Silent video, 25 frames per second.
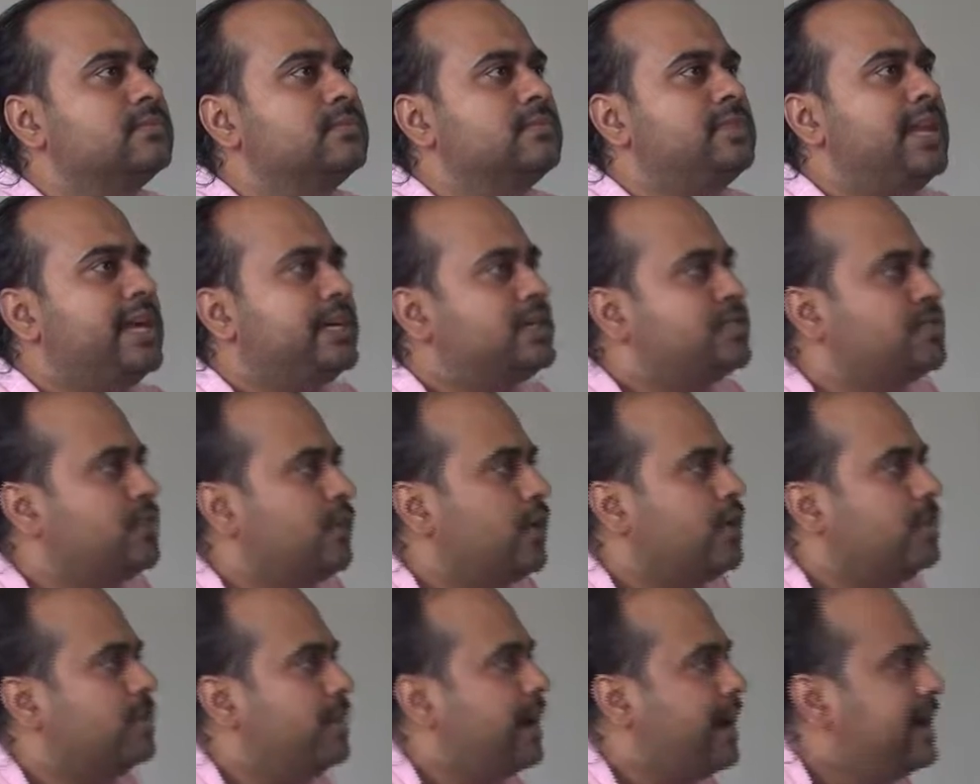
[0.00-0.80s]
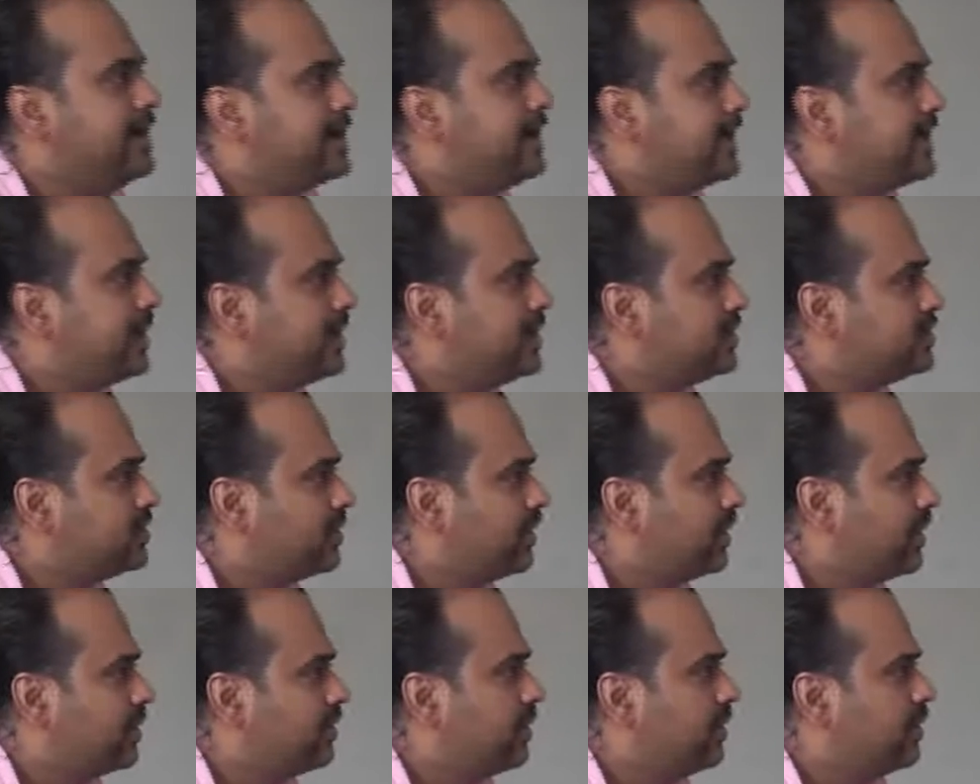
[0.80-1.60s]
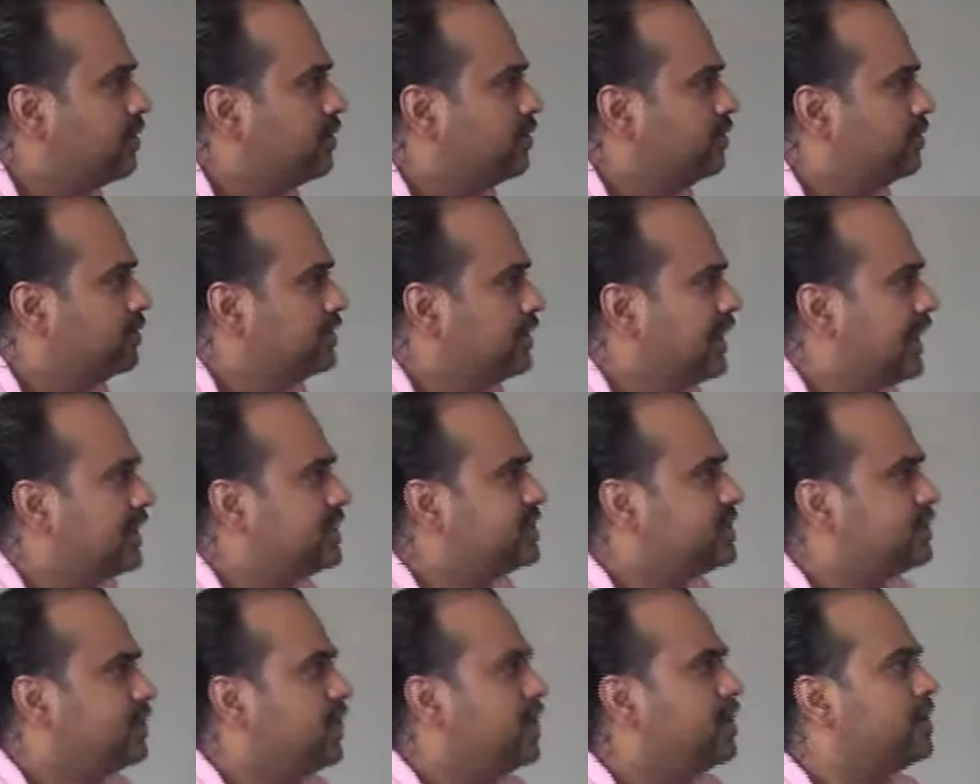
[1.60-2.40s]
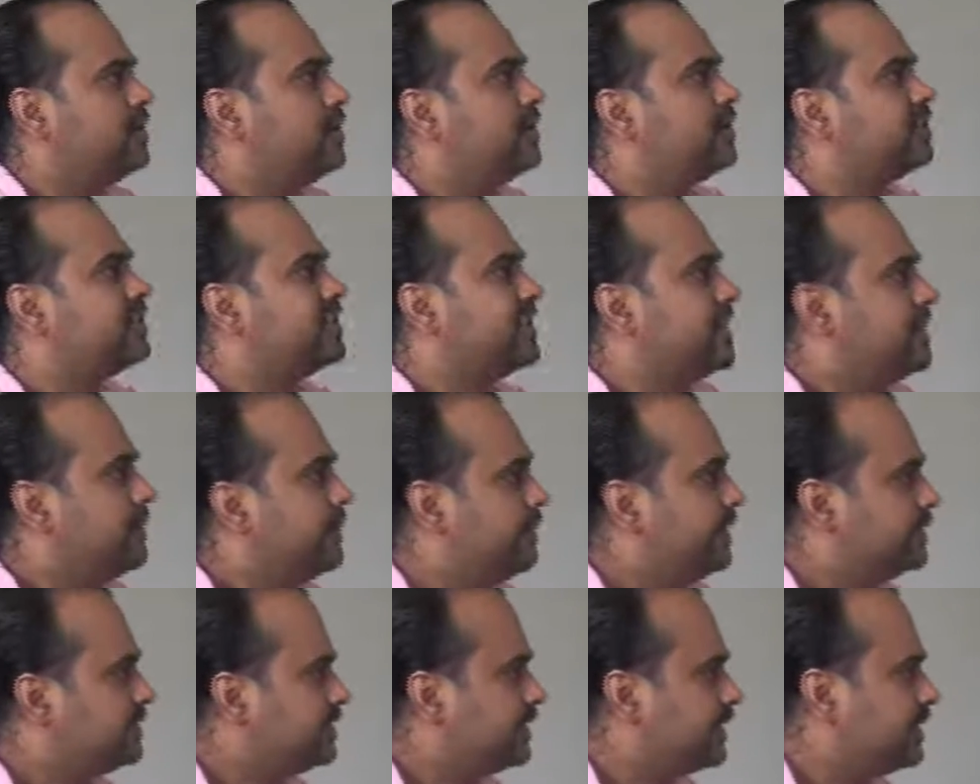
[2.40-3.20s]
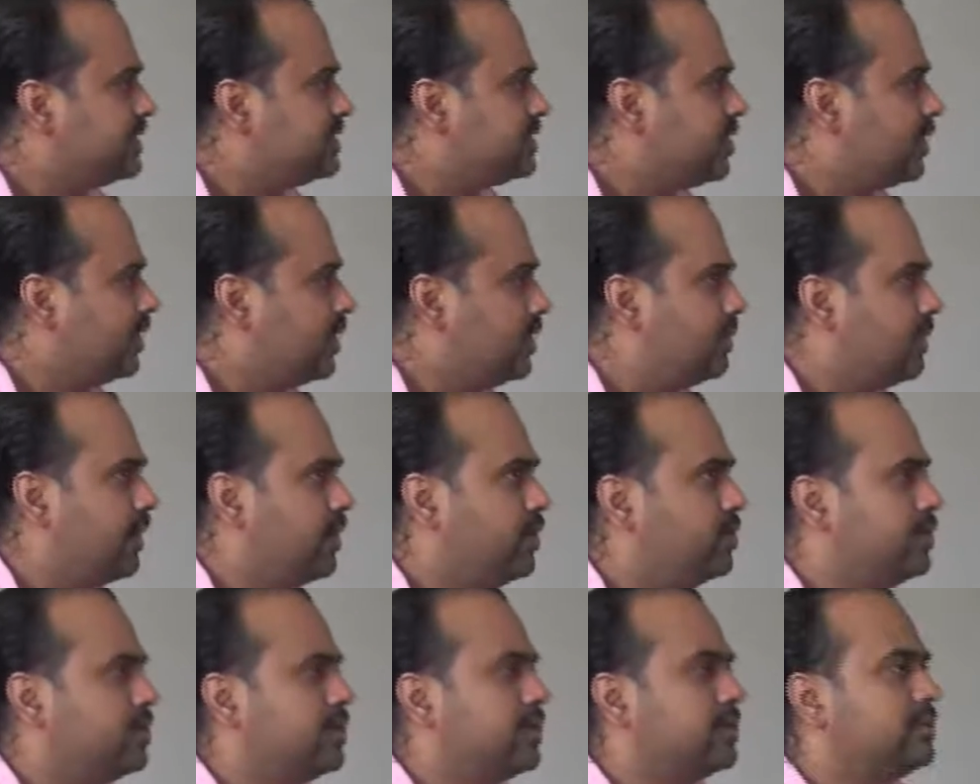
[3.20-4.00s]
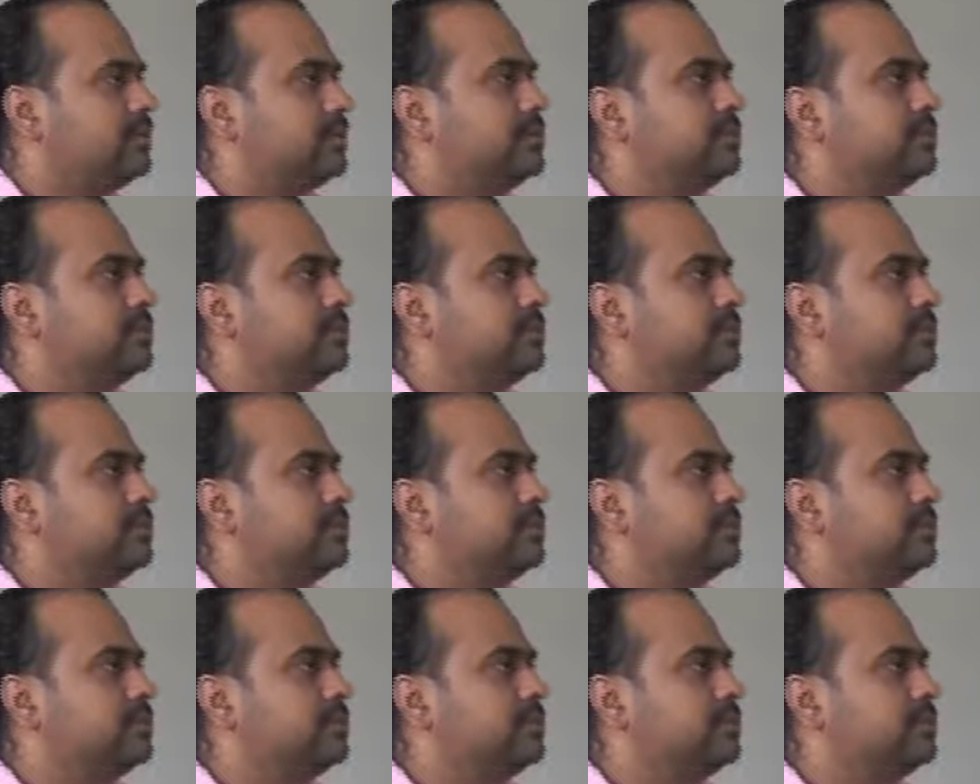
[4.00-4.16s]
That's what partying is all about. That's what celebration is all about.